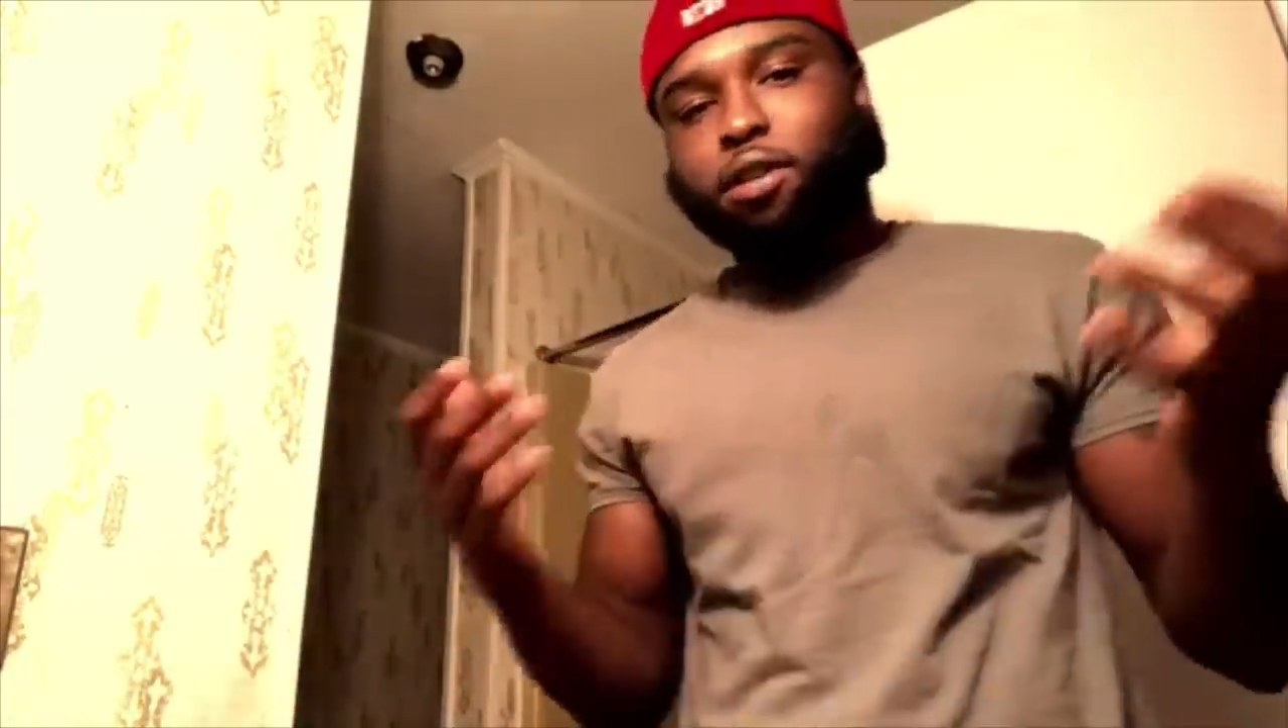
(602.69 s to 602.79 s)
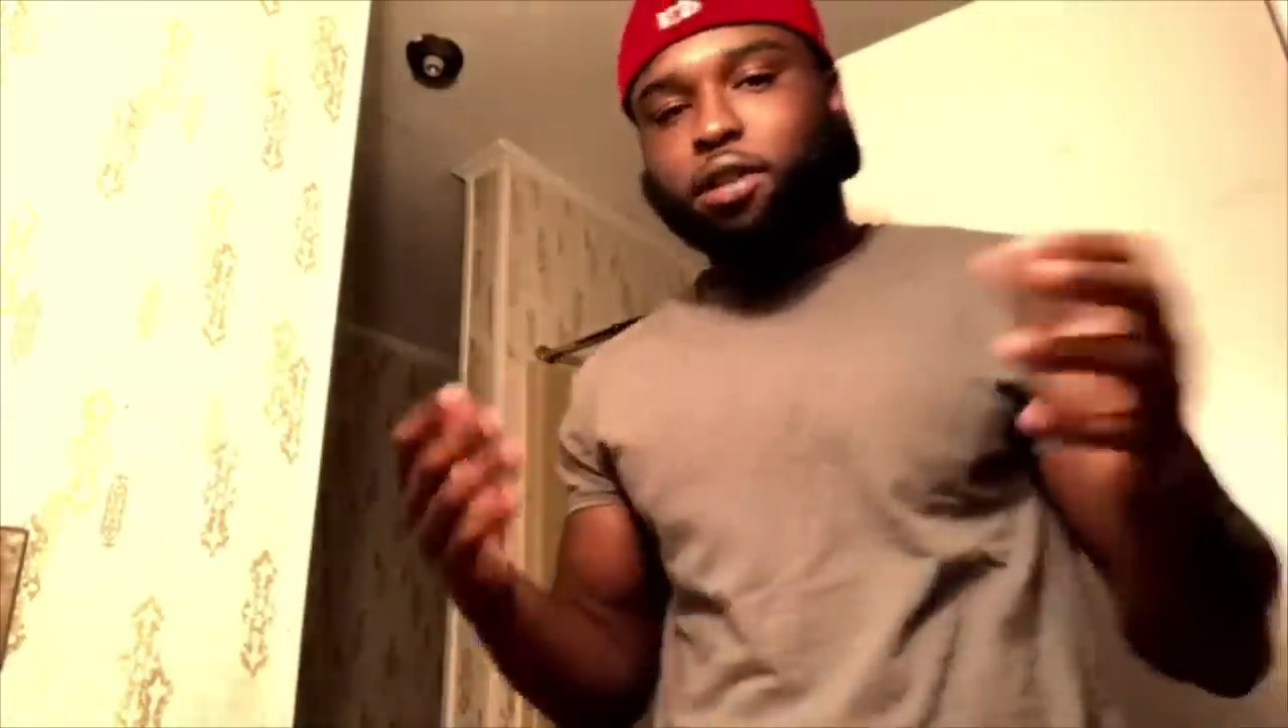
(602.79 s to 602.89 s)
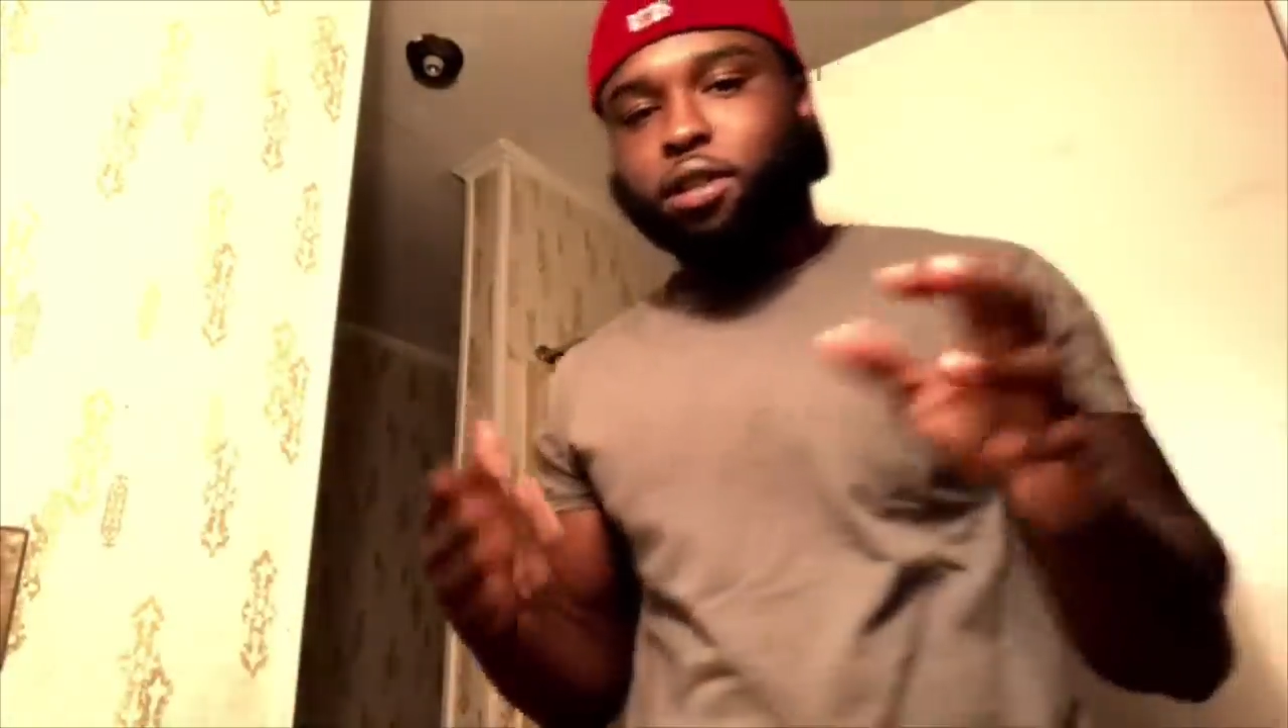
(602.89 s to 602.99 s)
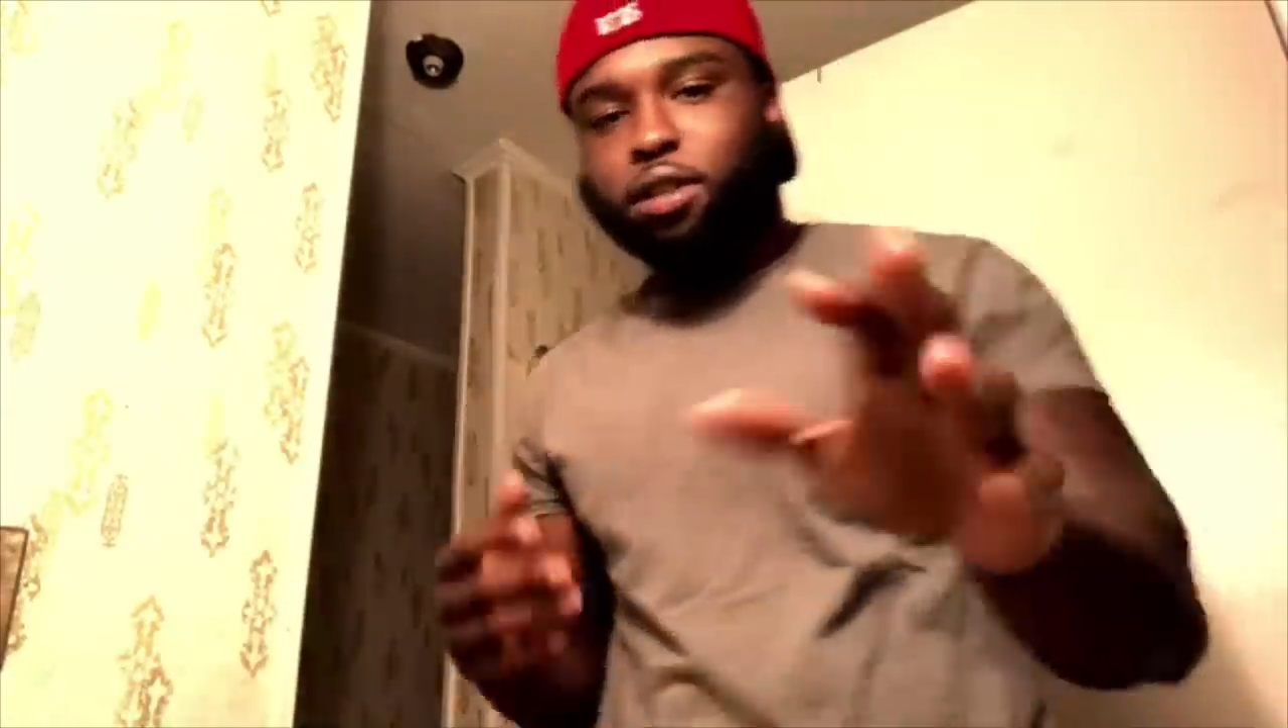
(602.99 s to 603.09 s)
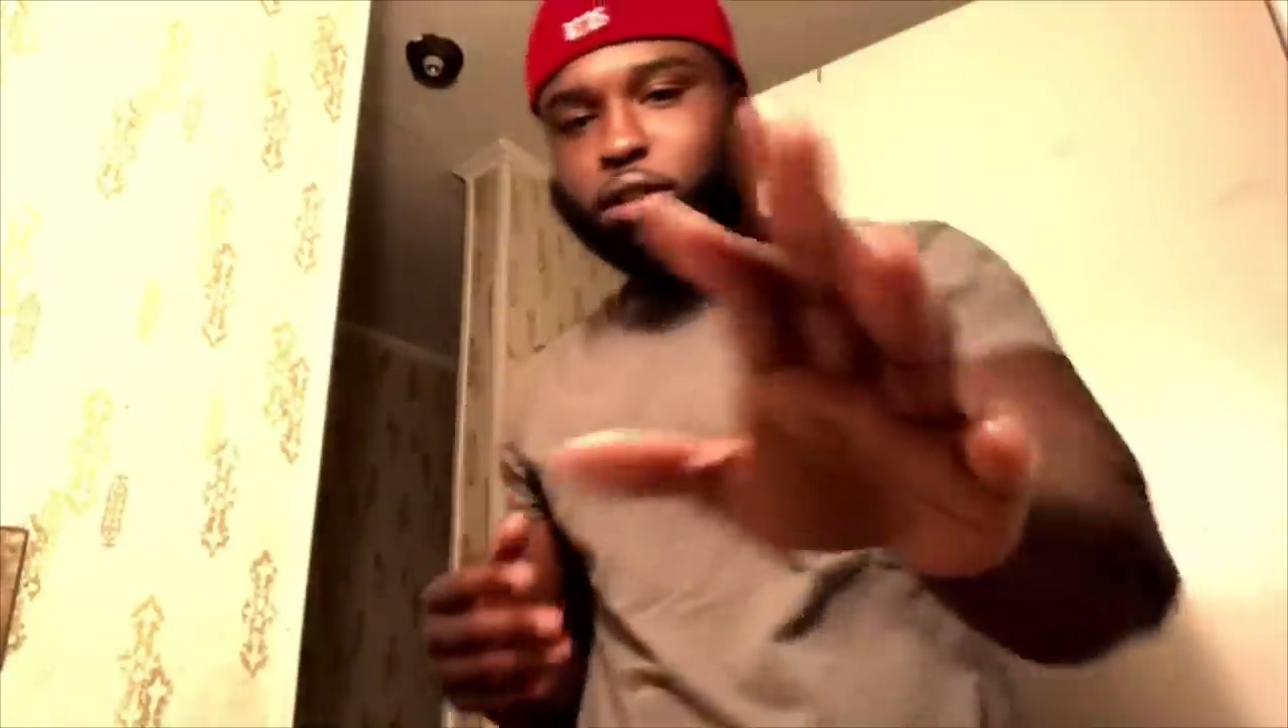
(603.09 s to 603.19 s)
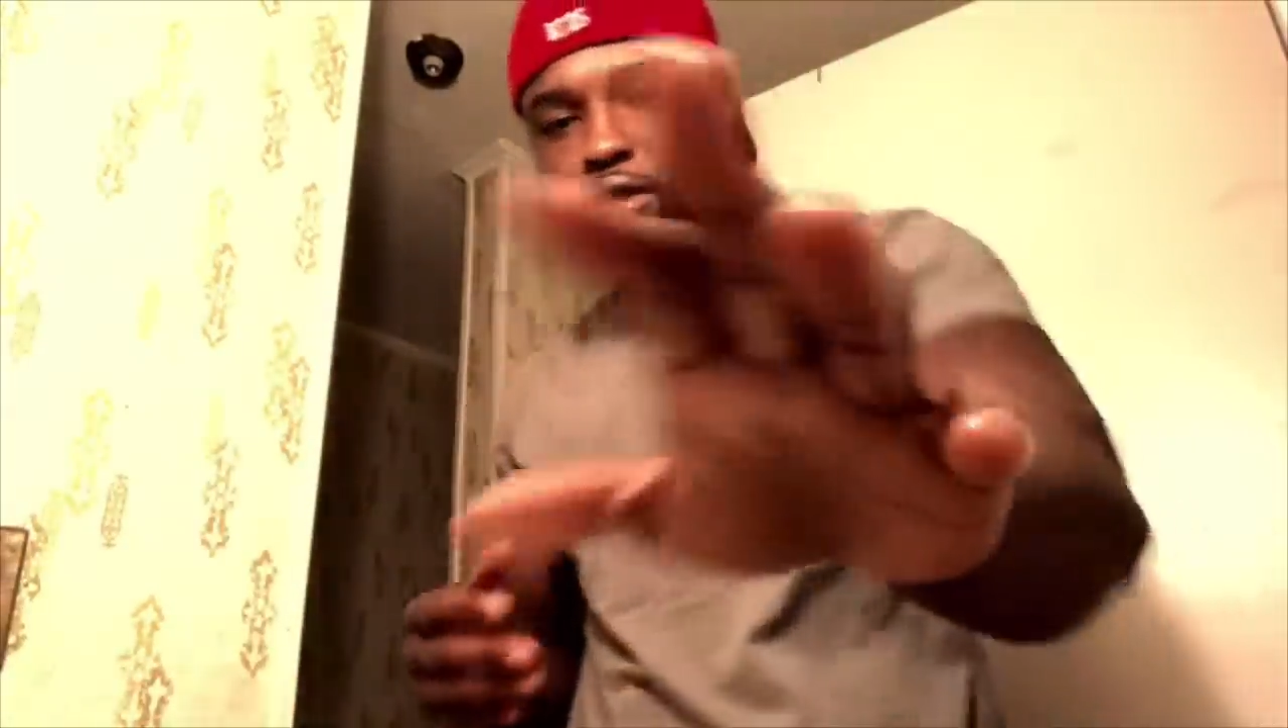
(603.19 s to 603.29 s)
Peace.